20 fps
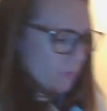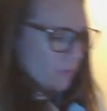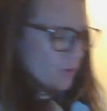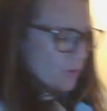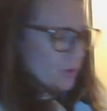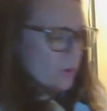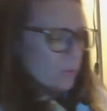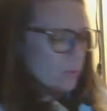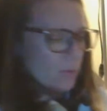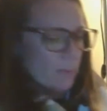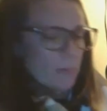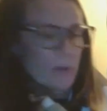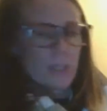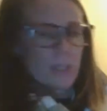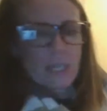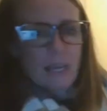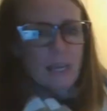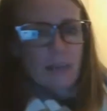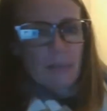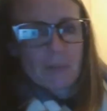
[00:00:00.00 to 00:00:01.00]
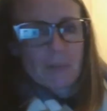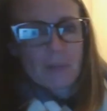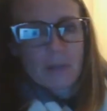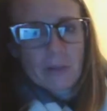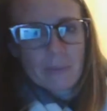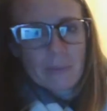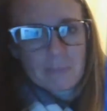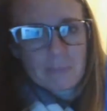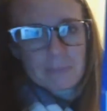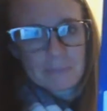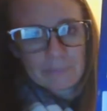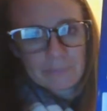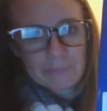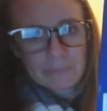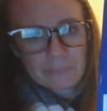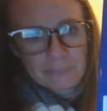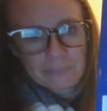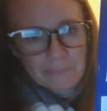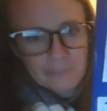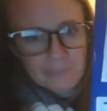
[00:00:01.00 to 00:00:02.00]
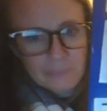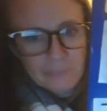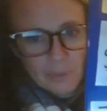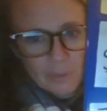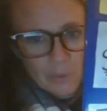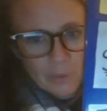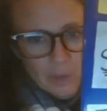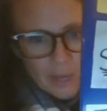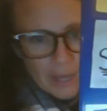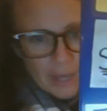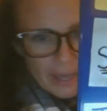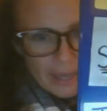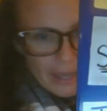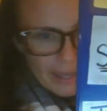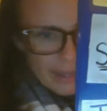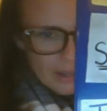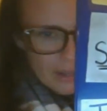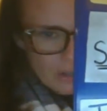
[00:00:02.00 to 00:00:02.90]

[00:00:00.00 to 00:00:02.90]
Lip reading: for you one more time here. Okay,